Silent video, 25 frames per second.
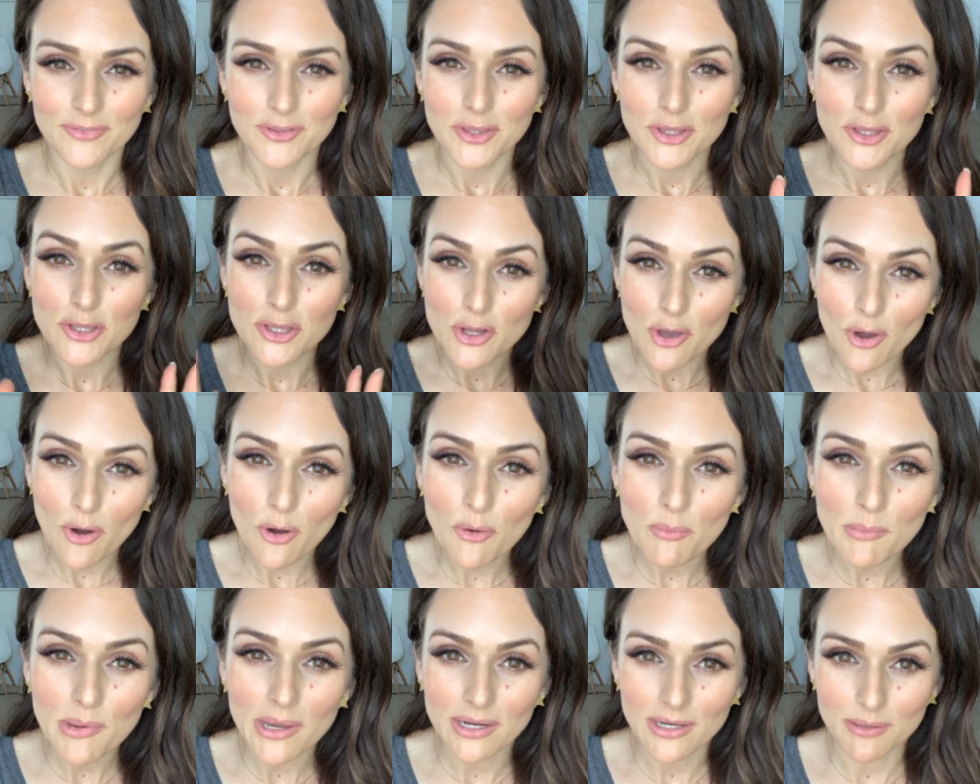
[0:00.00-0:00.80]

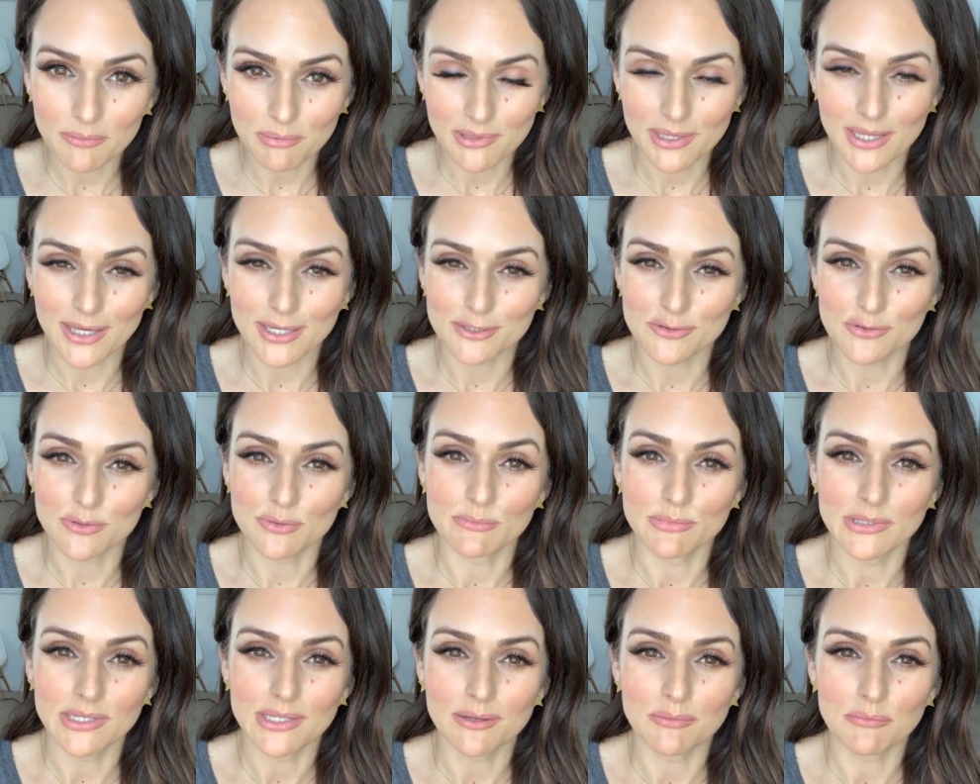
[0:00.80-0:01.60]
no makeup class
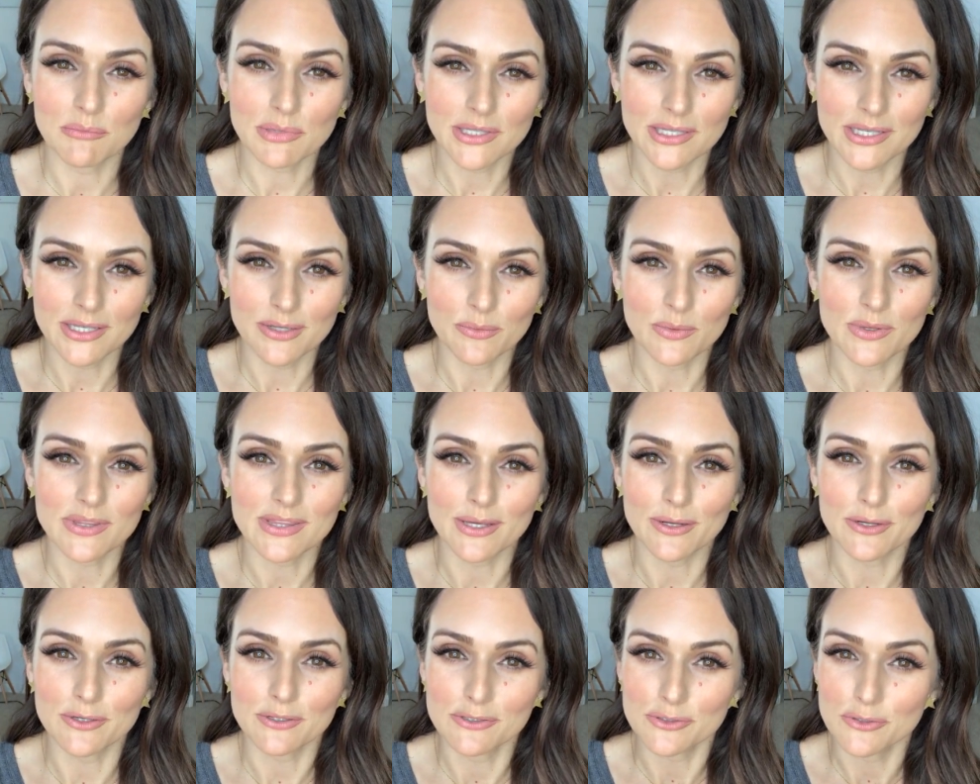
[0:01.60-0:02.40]
would be complete
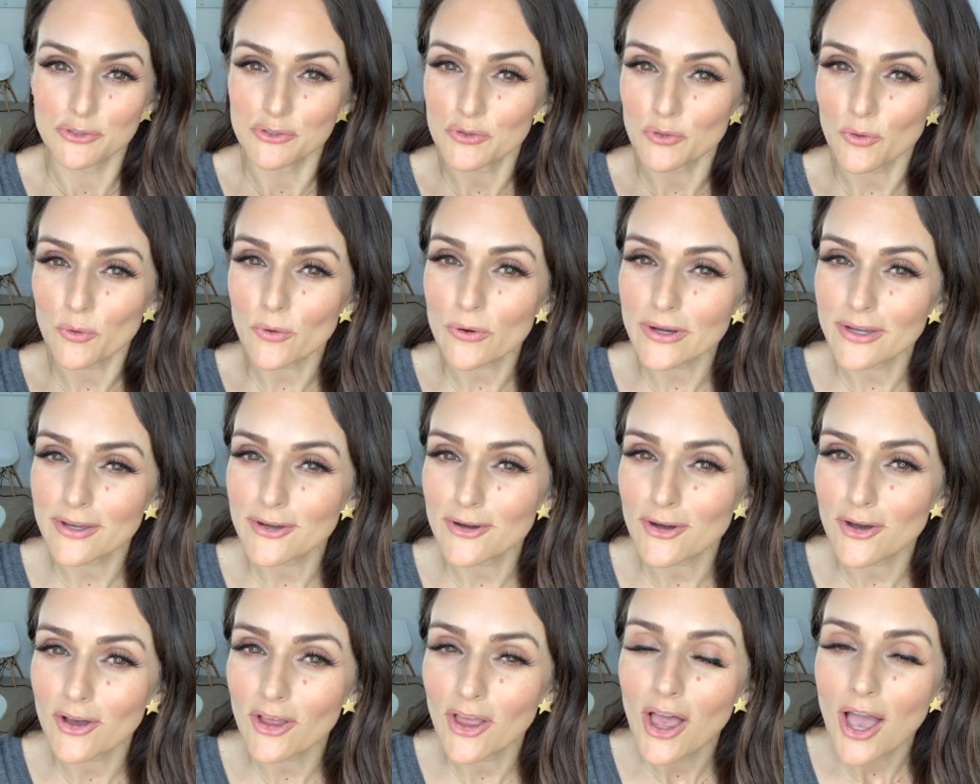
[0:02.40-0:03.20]
without a
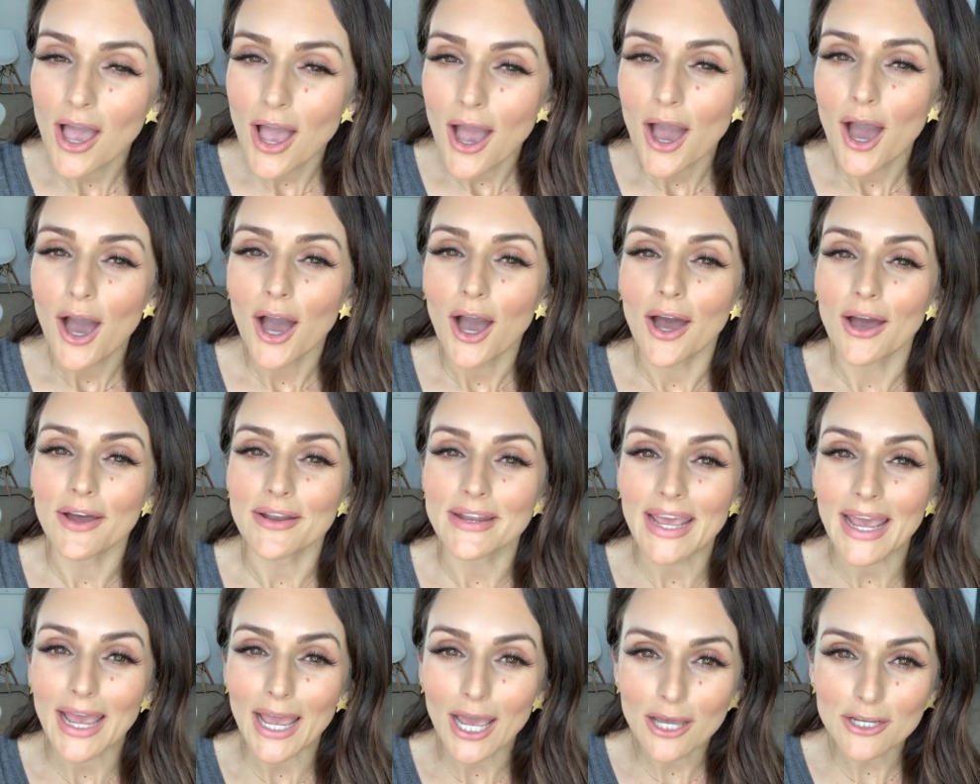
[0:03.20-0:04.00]
tutorial on
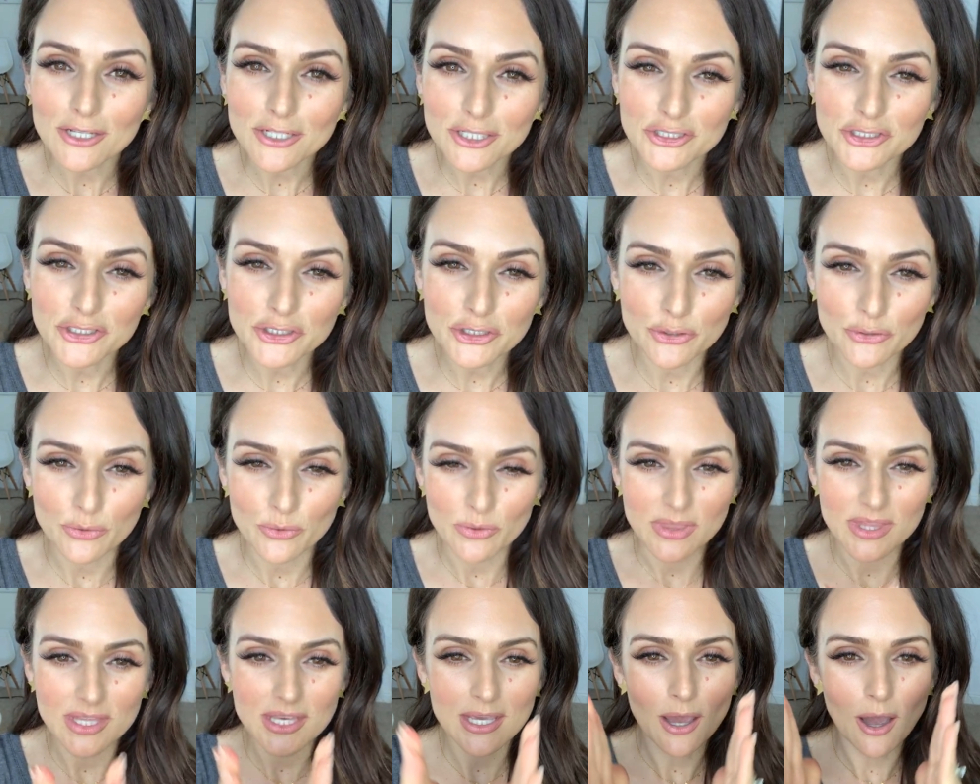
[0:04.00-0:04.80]
how to do
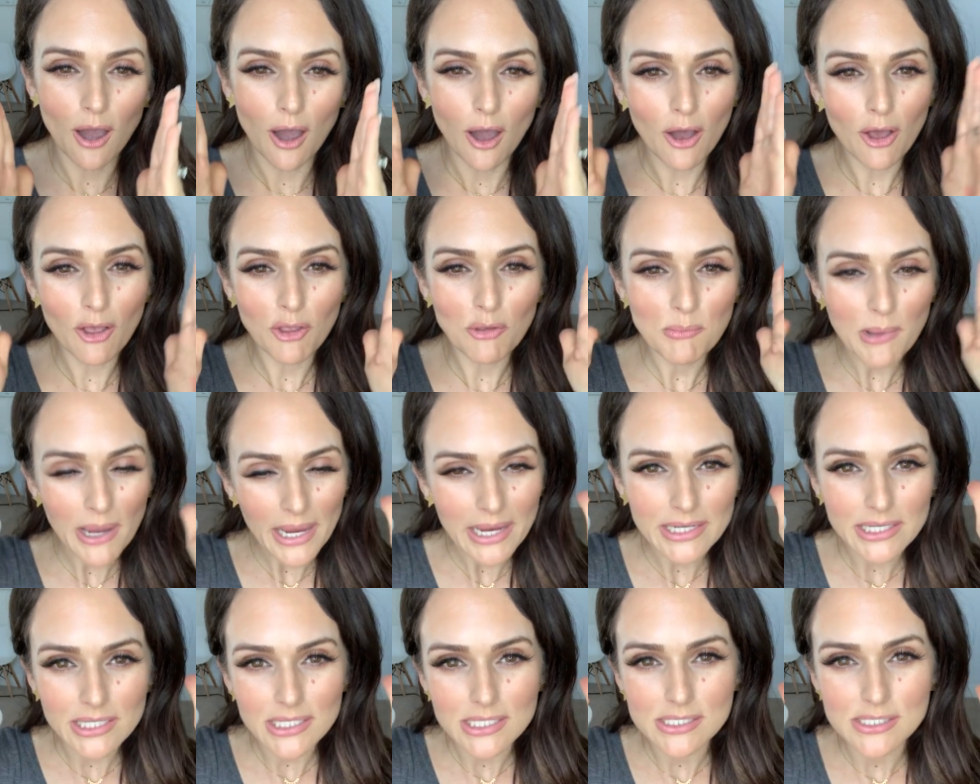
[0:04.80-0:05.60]
the
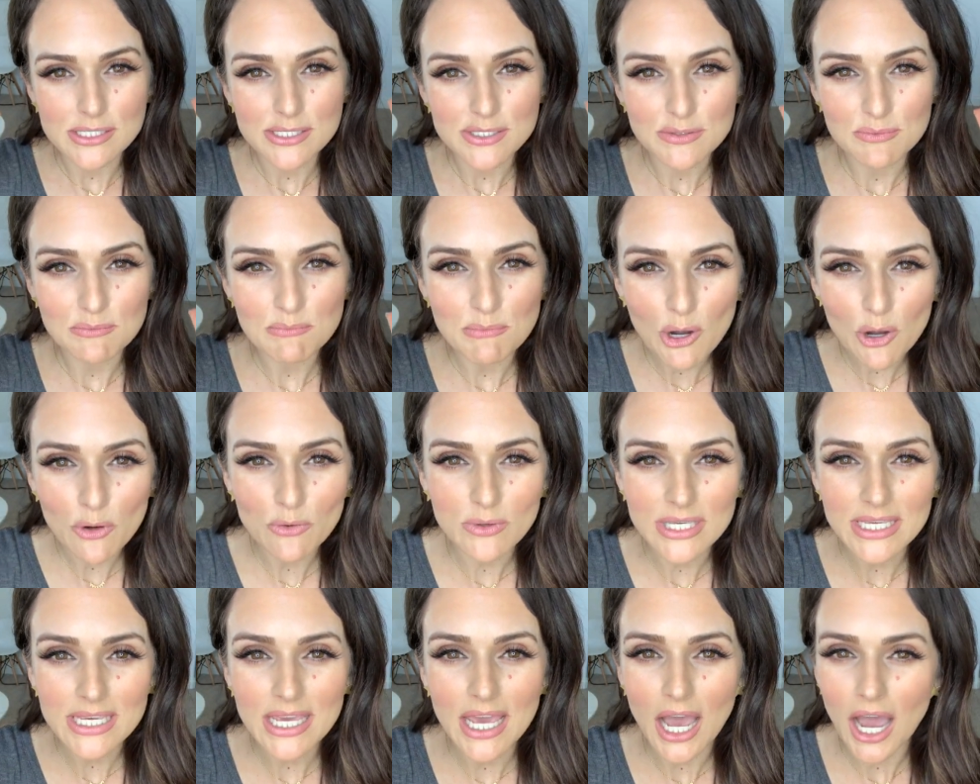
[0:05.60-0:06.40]
almighty
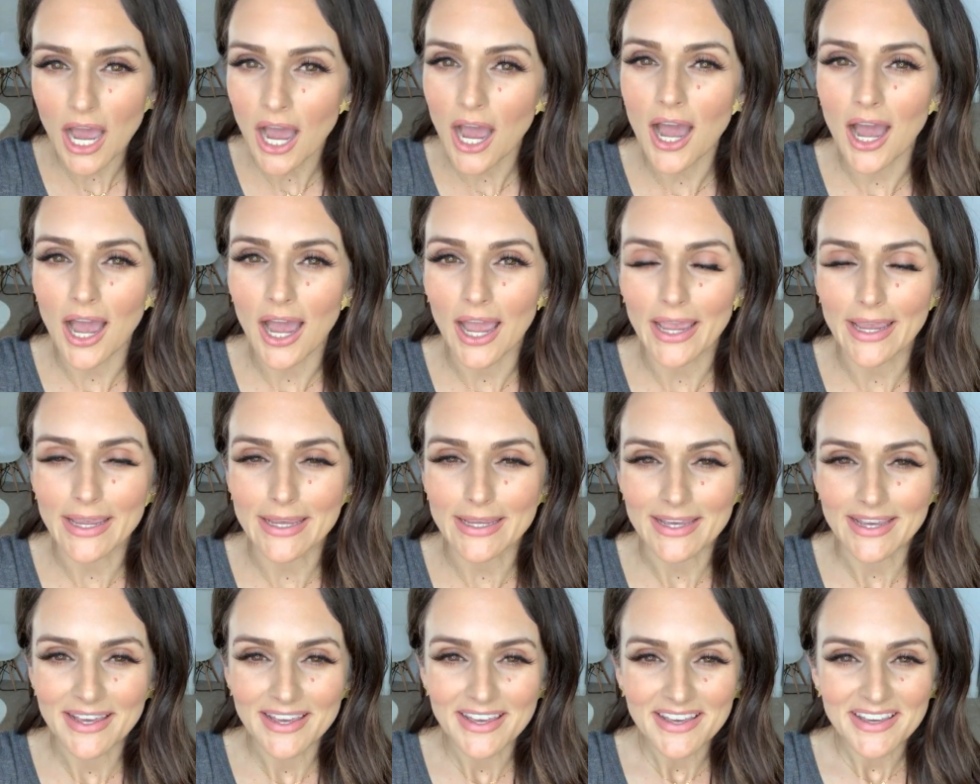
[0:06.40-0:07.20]
smoky eye.